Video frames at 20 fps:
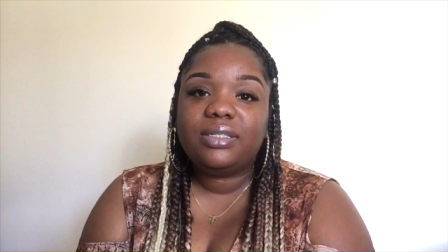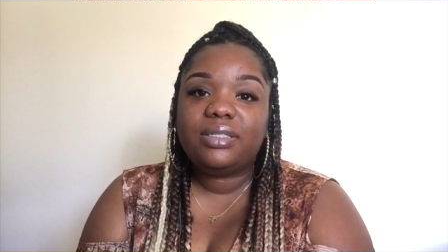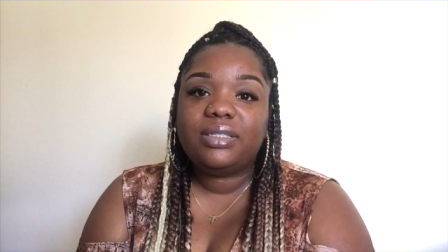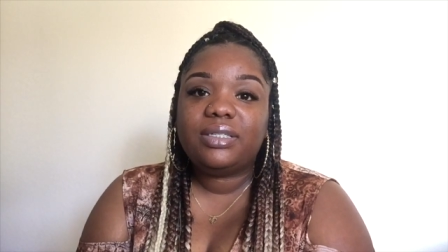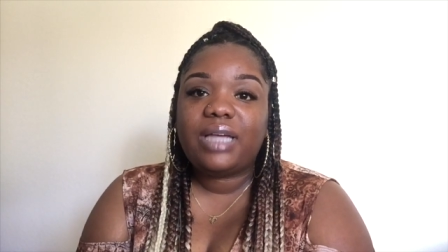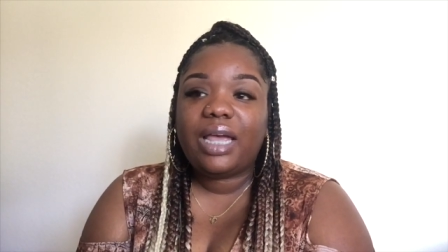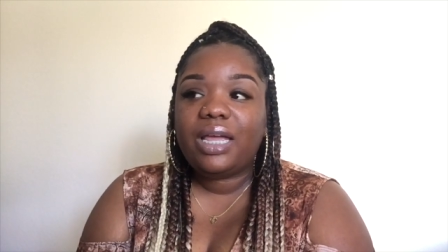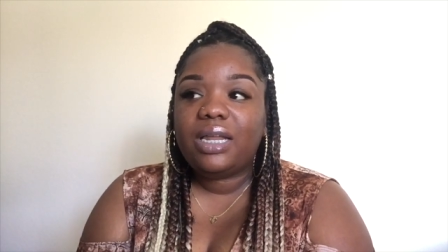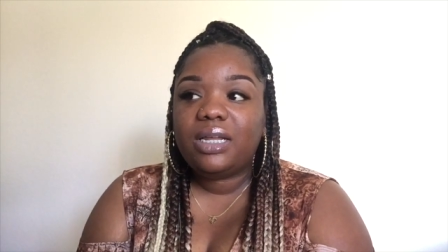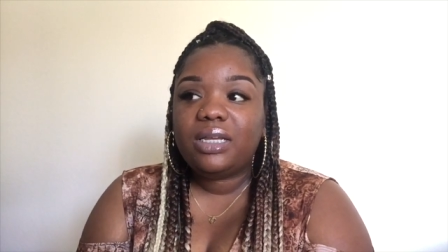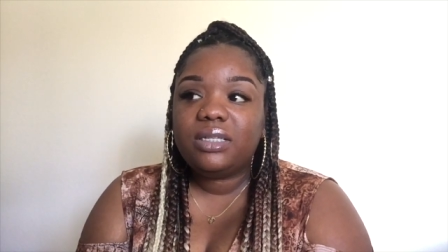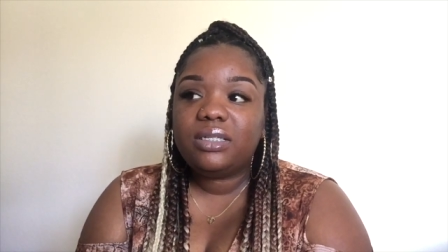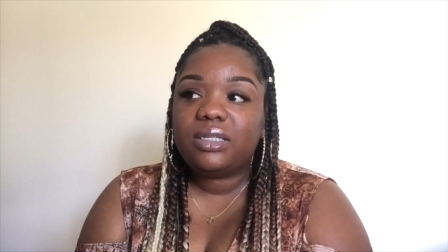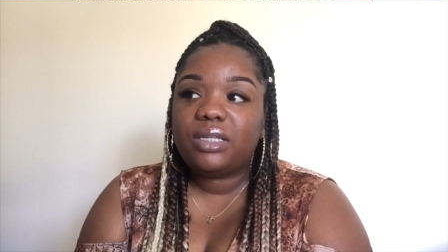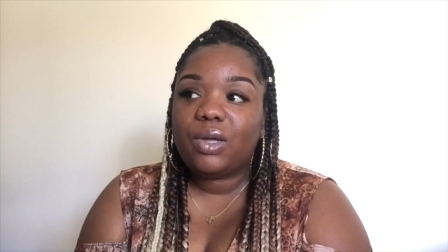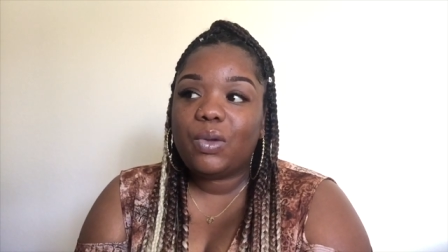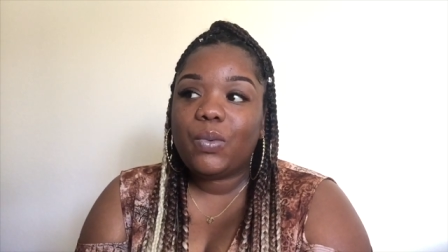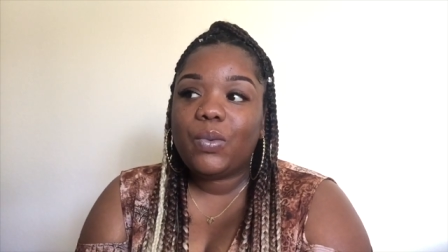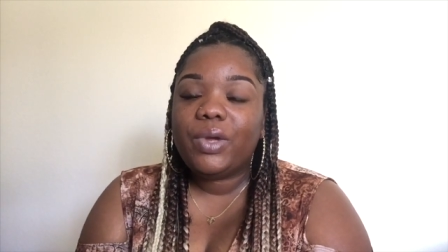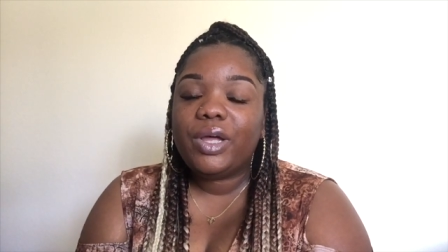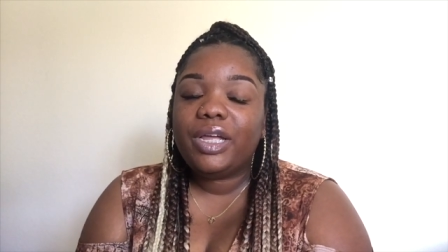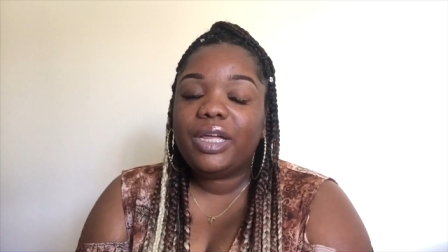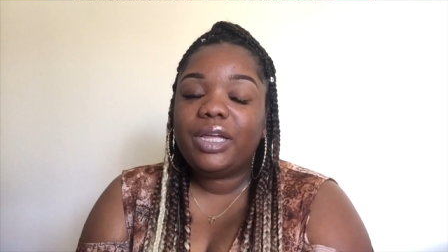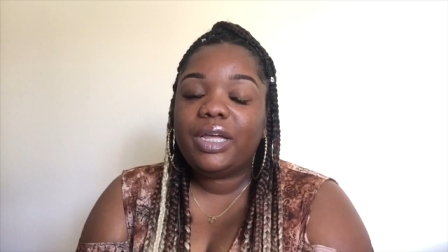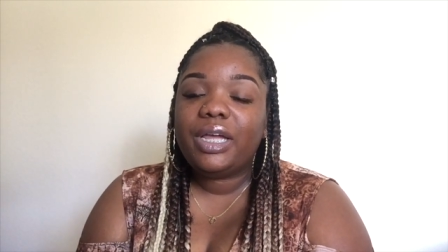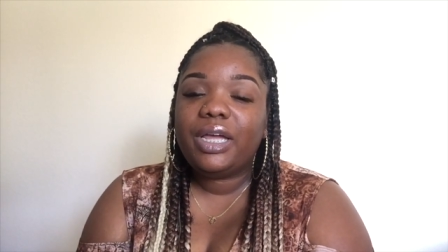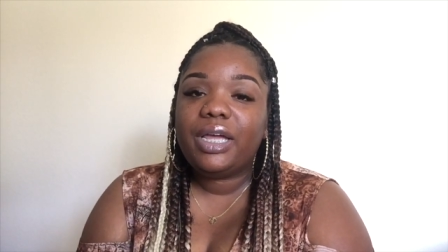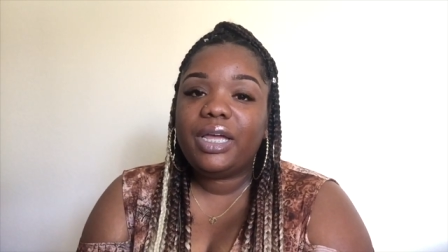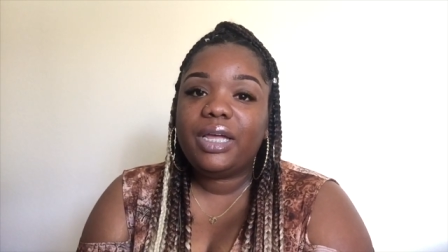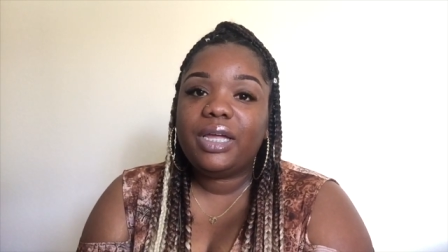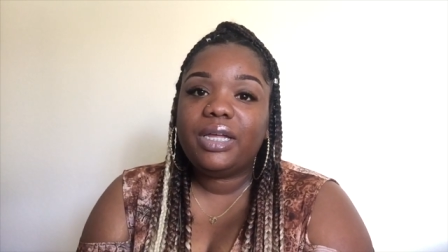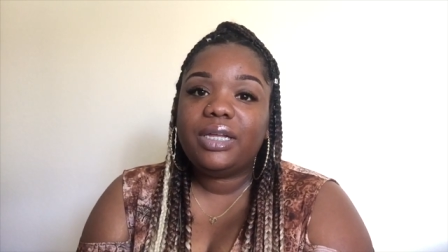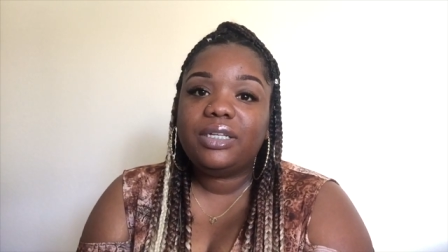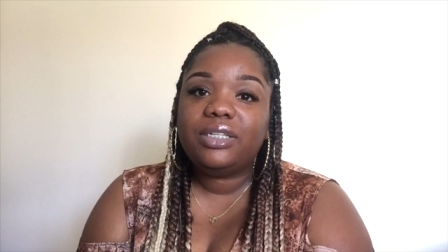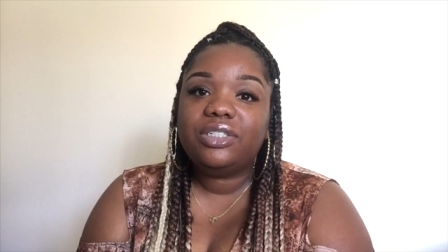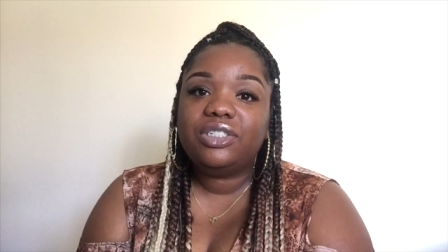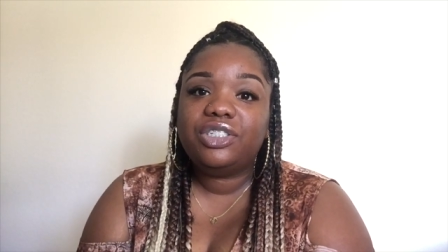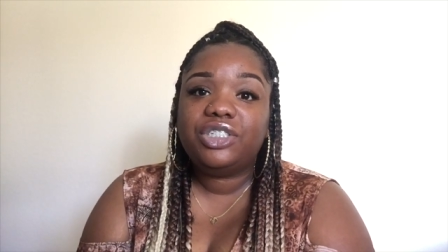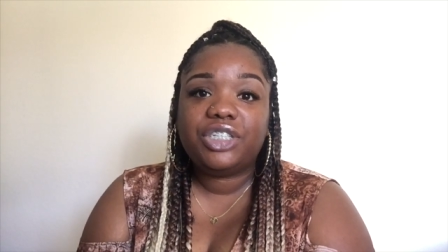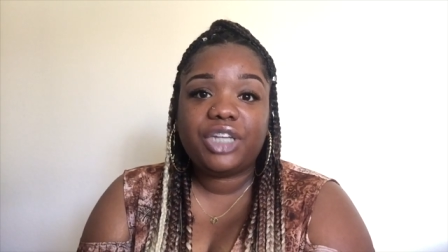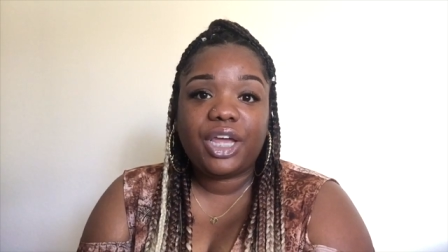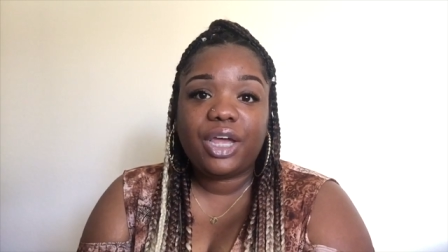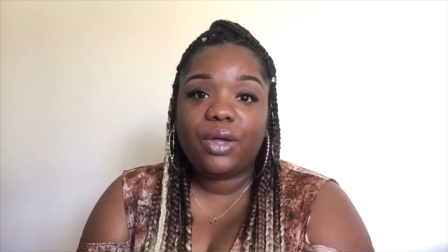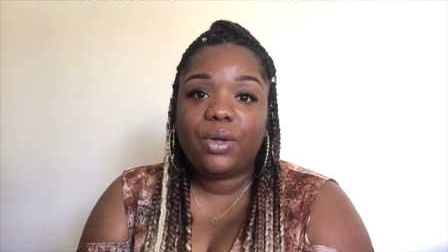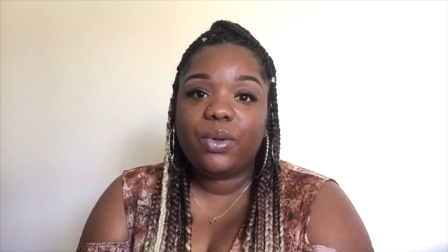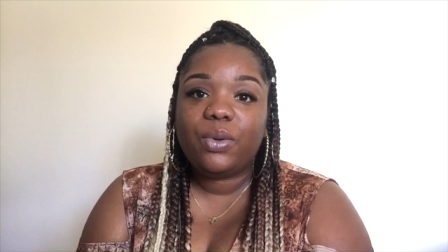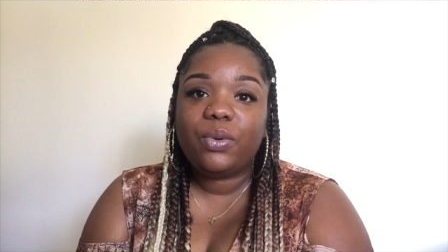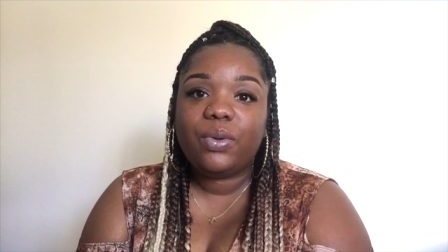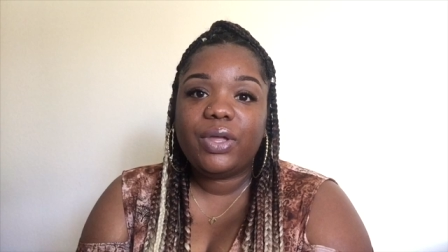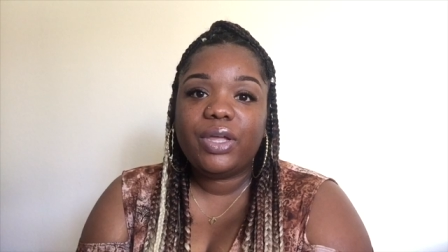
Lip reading: dating someone in jail